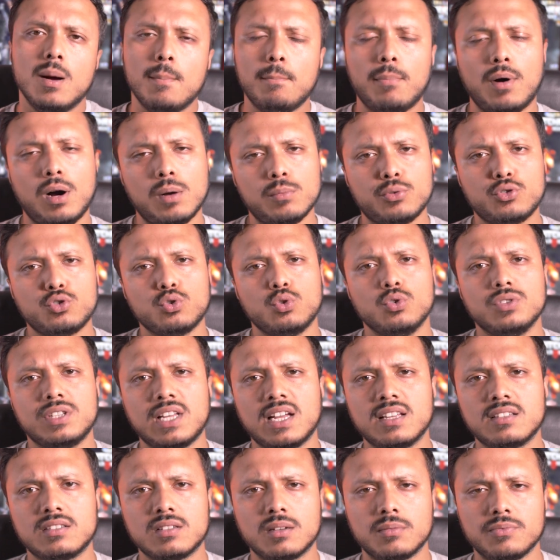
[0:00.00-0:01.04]
But I'm sure
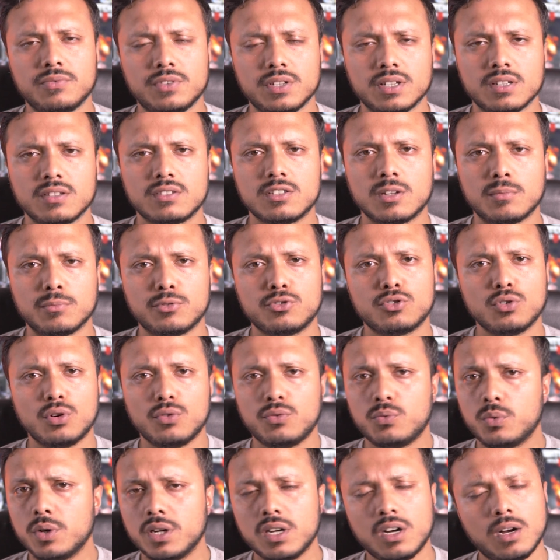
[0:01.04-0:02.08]
that's something some
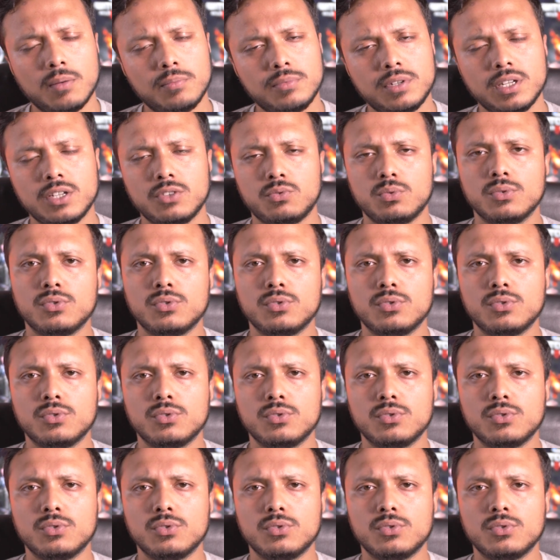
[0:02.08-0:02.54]
software updates